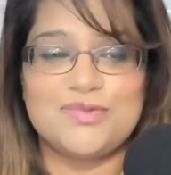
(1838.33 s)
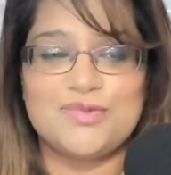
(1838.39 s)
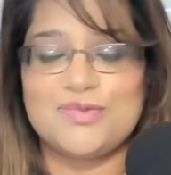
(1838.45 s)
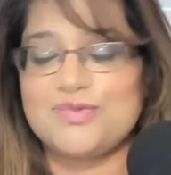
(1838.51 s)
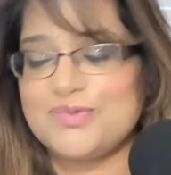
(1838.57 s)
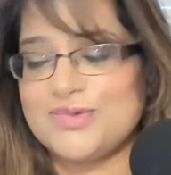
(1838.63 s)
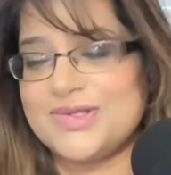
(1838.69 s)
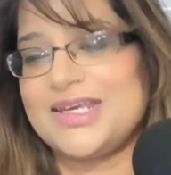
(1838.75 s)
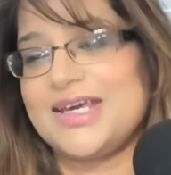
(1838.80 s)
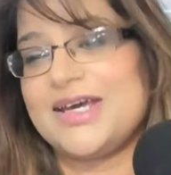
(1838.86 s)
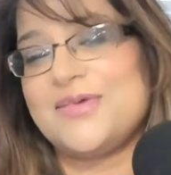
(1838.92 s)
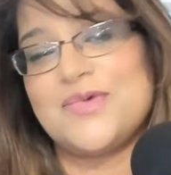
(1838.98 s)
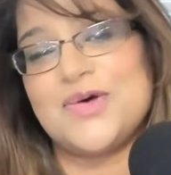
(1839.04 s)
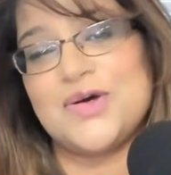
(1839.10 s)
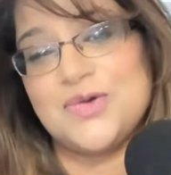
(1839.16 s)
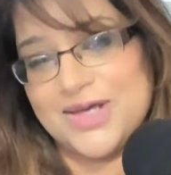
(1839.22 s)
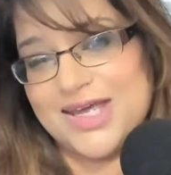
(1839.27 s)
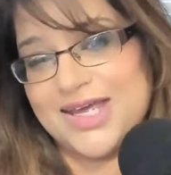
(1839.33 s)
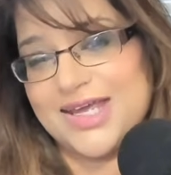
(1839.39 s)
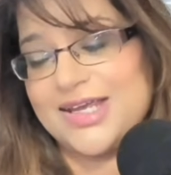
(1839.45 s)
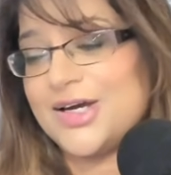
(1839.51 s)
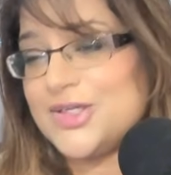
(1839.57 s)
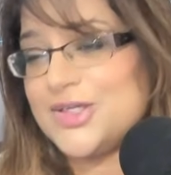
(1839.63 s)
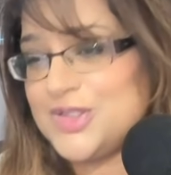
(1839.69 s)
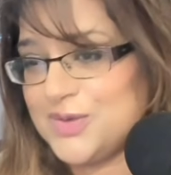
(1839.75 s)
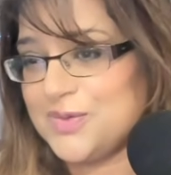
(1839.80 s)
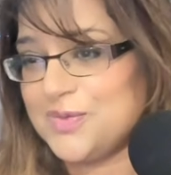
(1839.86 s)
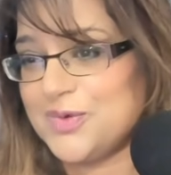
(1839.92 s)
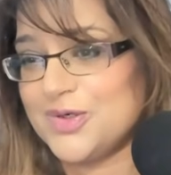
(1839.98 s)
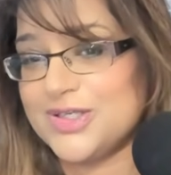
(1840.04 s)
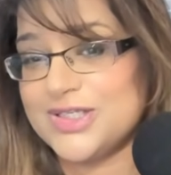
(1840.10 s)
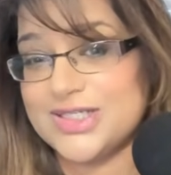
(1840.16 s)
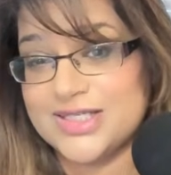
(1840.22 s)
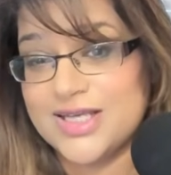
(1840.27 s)
yeah, okay. I do apologize.
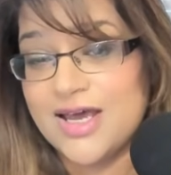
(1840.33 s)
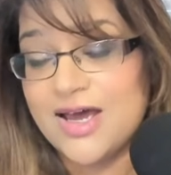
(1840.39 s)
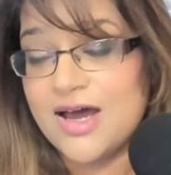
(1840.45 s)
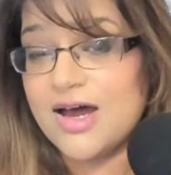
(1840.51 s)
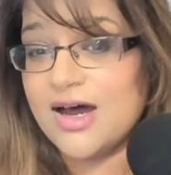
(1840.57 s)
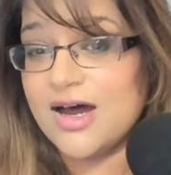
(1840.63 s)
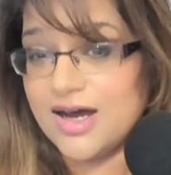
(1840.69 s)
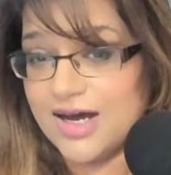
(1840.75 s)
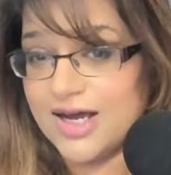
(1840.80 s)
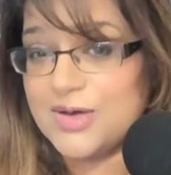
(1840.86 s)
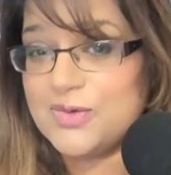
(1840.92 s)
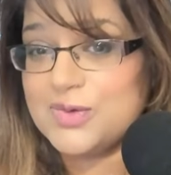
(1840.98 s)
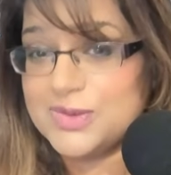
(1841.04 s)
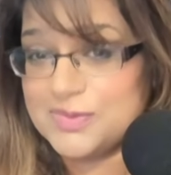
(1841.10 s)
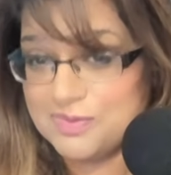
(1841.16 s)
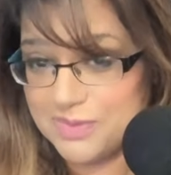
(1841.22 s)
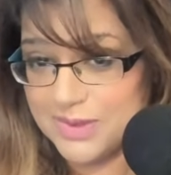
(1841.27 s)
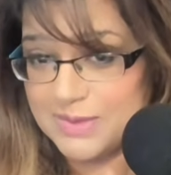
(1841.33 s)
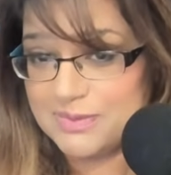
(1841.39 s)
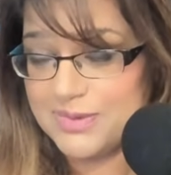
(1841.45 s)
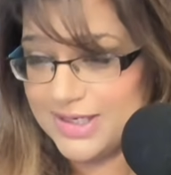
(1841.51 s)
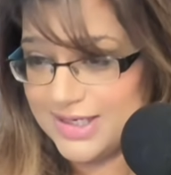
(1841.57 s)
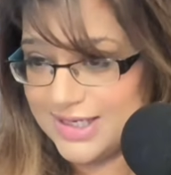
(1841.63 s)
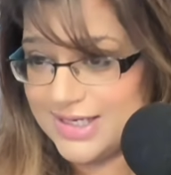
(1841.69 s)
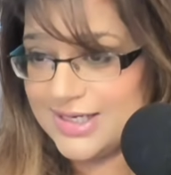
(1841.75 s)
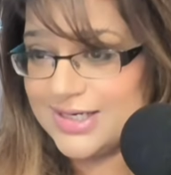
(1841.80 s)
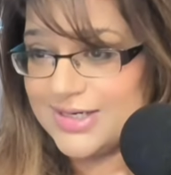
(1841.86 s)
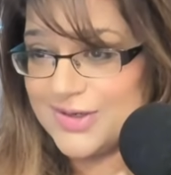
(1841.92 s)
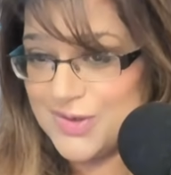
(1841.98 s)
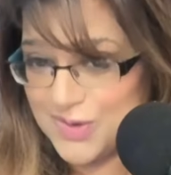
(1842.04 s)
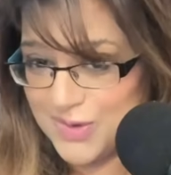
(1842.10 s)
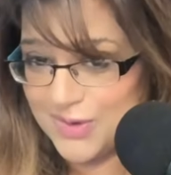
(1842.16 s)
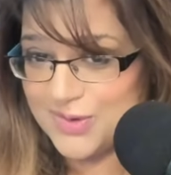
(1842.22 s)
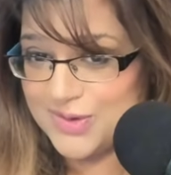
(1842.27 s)
I was bubbling
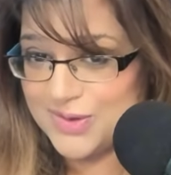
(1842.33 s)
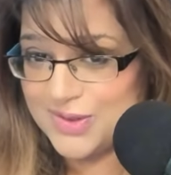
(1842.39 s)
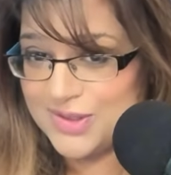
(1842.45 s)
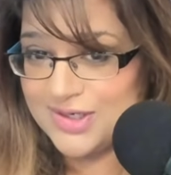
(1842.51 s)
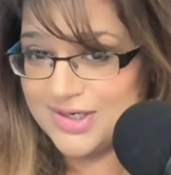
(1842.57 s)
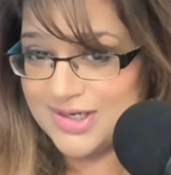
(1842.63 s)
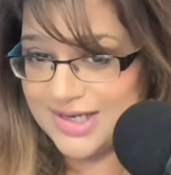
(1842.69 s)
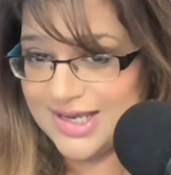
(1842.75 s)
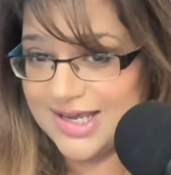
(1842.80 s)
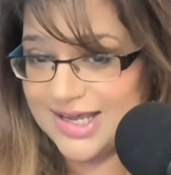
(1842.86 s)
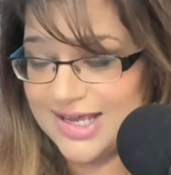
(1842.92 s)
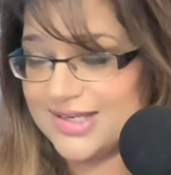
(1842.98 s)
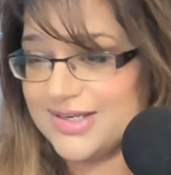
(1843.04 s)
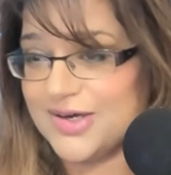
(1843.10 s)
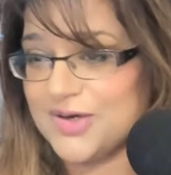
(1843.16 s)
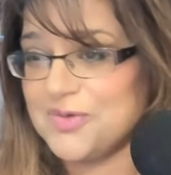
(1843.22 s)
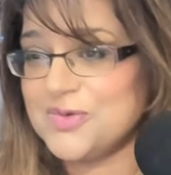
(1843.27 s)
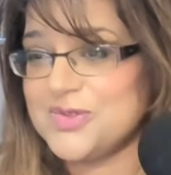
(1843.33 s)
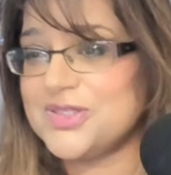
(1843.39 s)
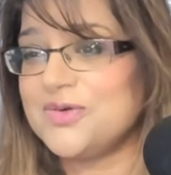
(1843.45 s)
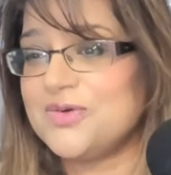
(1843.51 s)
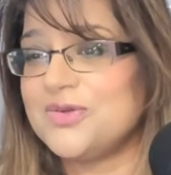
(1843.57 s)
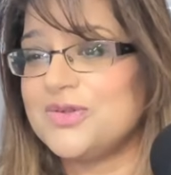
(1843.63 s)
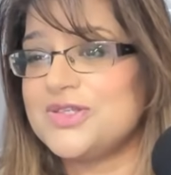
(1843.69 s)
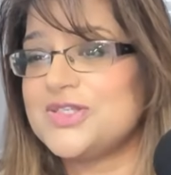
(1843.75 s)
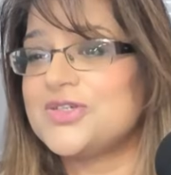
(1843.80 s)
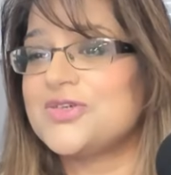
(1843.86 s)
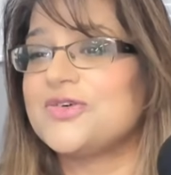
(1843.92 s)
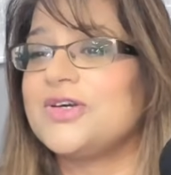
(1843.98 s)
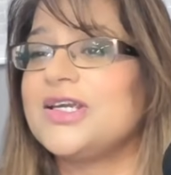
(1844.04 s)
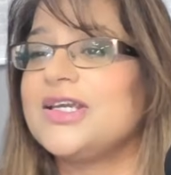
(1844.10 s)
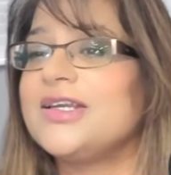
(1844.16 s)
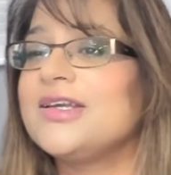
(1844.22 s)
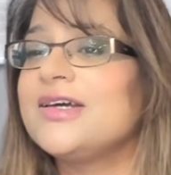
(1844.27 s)
on and I wasn't on the screen.
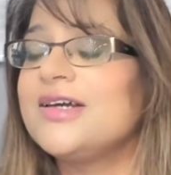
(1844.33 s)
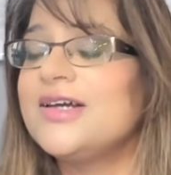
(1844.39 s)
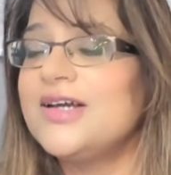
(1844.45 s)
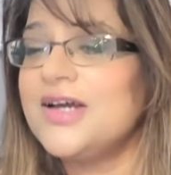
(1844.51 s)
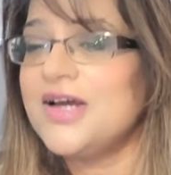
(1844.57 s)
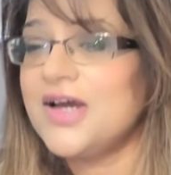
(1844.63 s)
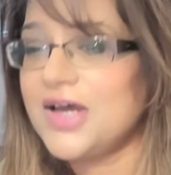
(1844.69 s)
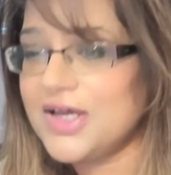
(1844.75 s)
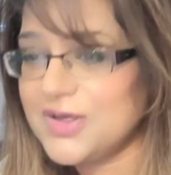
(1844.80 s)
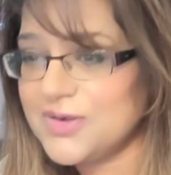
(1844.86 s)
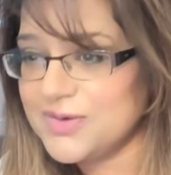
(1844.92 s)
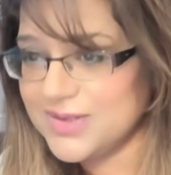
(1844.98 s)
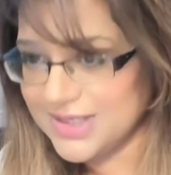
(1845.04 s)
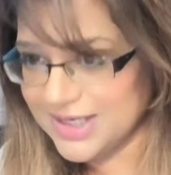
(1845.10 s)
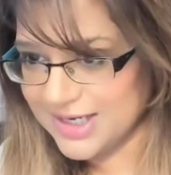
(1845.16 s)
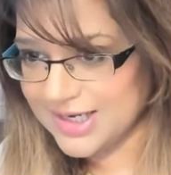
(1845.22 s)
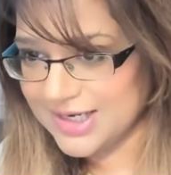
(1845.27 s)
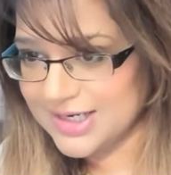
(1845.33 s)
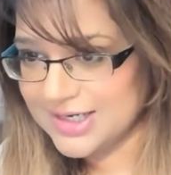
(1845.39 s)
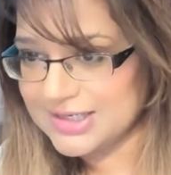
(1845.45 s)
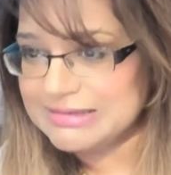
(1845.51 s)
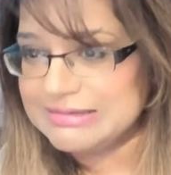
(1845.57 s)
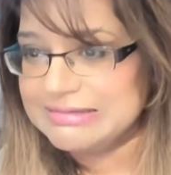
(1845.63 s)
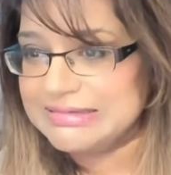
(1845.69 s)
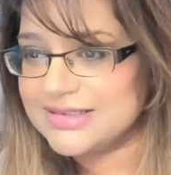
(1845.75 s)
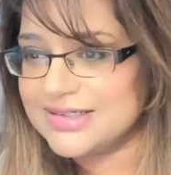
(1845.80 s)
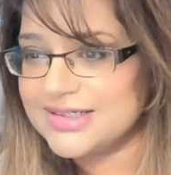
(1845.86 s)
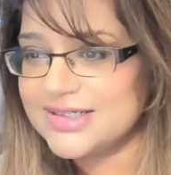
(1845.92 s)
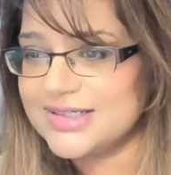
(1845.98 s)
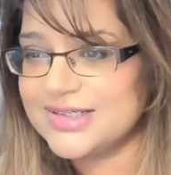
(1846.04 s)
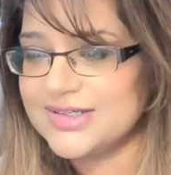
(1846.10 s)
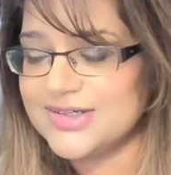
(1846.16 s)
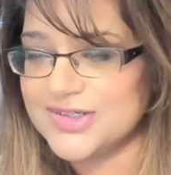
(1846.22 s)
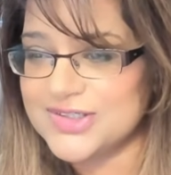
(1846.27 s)
Okay. Ugh,
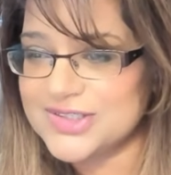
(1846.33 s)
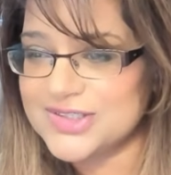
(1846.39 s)
gosh.